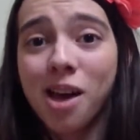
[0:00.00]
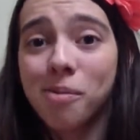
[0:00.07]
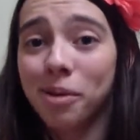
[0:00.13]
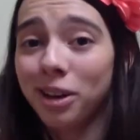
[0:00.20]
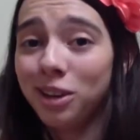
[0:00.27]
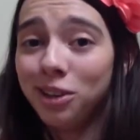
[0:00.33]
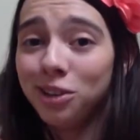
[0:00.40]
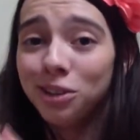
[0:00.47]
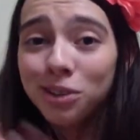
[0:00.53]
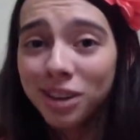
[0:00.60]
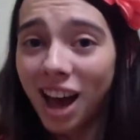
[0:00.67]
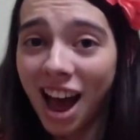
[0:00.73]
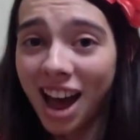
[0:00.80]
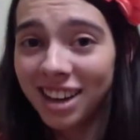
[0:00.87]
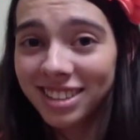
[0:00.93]
But you
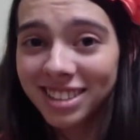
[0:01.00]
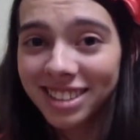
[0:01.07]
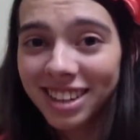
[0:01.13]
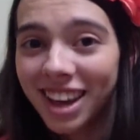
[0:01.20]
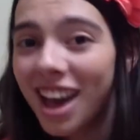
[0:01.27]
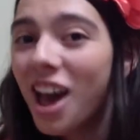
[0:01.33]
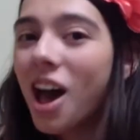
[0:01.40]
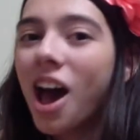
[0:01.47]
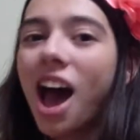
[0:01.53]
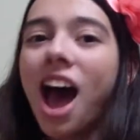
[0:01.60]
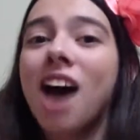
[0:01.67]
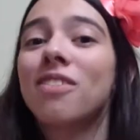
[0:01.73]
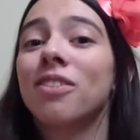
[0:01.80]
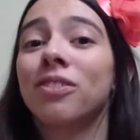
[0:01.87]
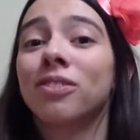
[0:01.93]
guys
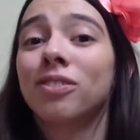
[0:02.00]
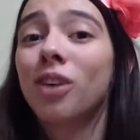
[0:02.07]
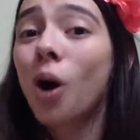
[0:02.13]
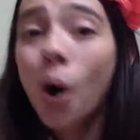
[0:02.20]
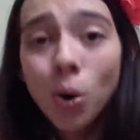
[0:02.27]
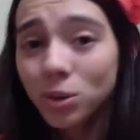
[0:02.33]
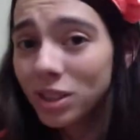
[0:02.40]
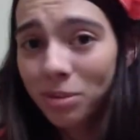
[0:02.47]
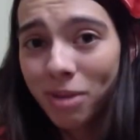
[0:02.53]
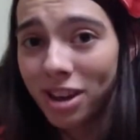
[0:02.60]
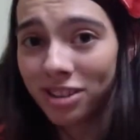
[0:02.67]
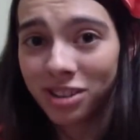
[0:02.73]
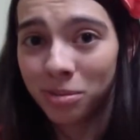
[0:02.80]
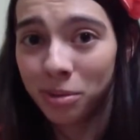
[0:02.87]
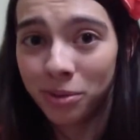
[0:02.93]
have a whole
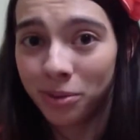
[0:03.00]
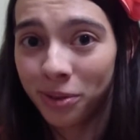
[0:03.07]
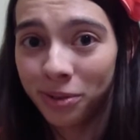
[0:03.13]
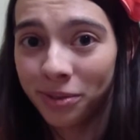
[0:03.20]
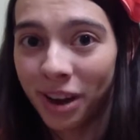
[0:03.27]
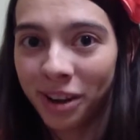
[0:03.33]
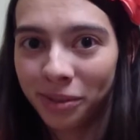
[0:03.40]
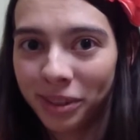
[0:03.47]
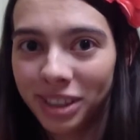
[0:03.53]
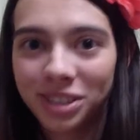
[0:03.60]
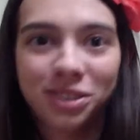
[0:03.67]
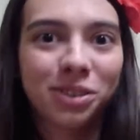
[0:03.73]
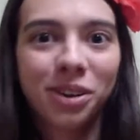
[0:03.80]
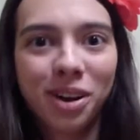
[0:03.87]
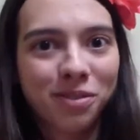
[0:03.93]
semester before final week,
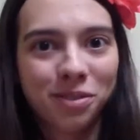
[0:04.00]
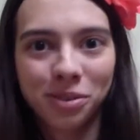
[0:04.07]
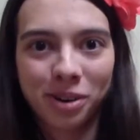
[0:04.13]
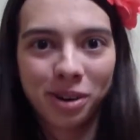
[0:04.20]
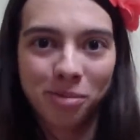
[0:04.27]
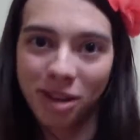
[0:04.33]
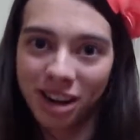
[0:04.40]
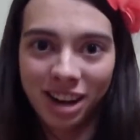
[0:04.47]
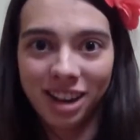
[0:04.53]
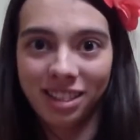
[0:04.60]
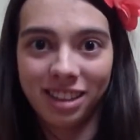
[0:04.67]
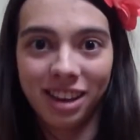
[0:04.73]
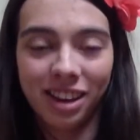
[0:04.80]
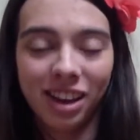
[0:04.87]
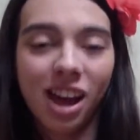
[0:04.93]
so you don't have to worry about
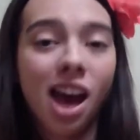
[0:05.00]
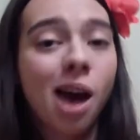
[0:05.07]
anything.